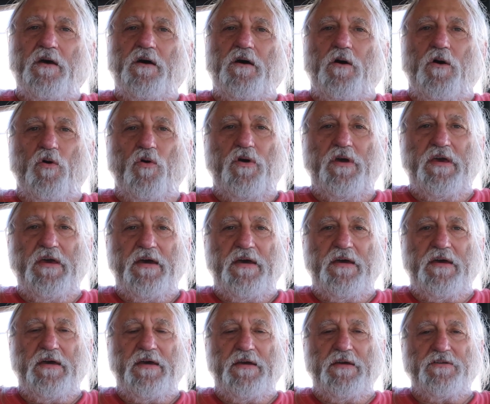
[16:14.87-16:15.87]

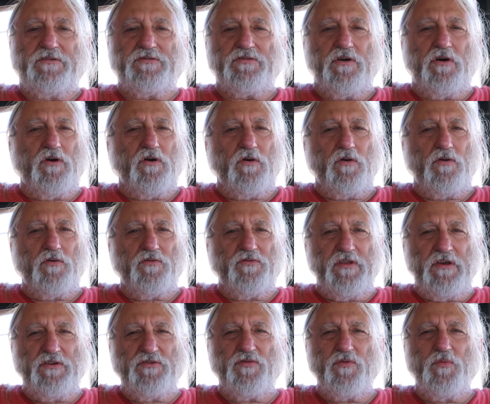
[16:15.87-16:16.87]
Okay, so
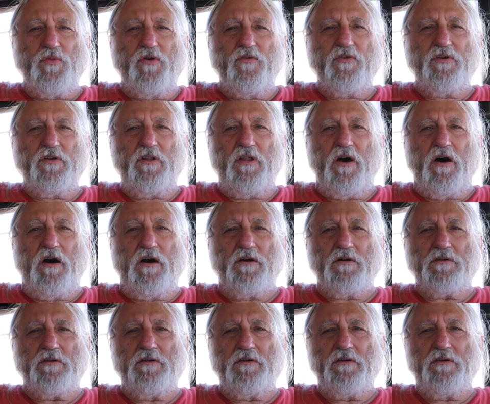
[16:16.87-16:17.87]
things were moving
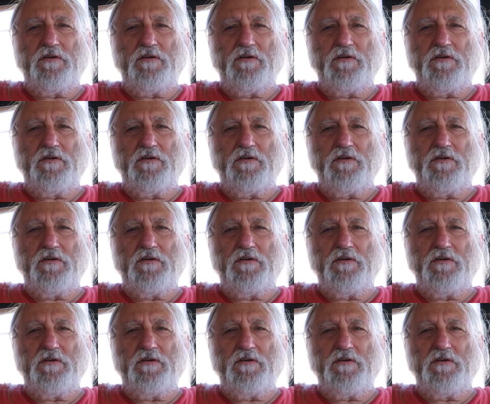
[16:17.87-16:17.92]
along,